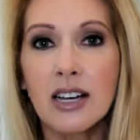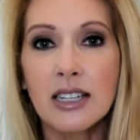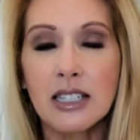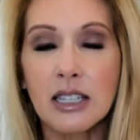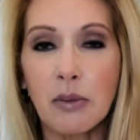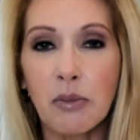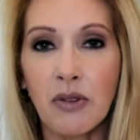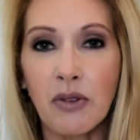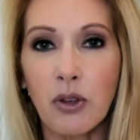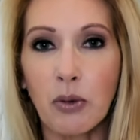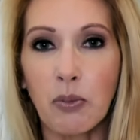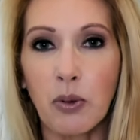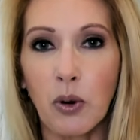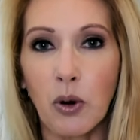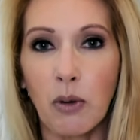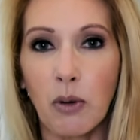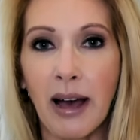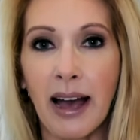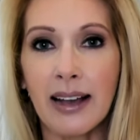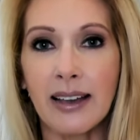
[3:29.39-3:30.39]
some of the
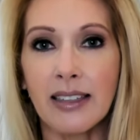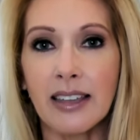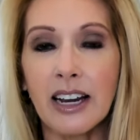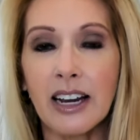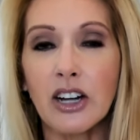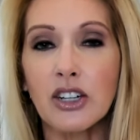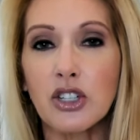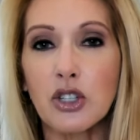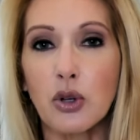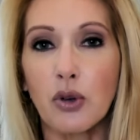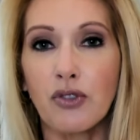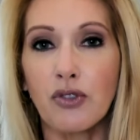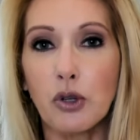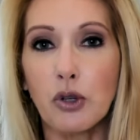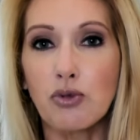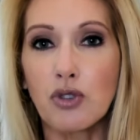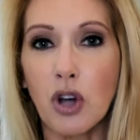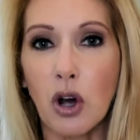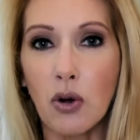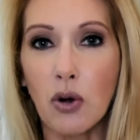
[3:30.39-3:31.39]
pullback there. So if
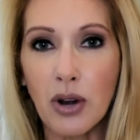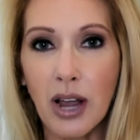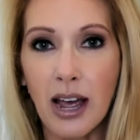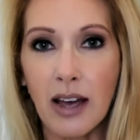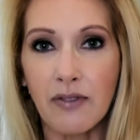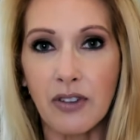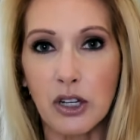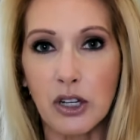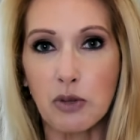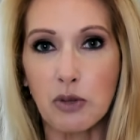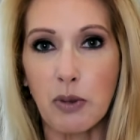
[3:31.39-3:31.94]
you don't have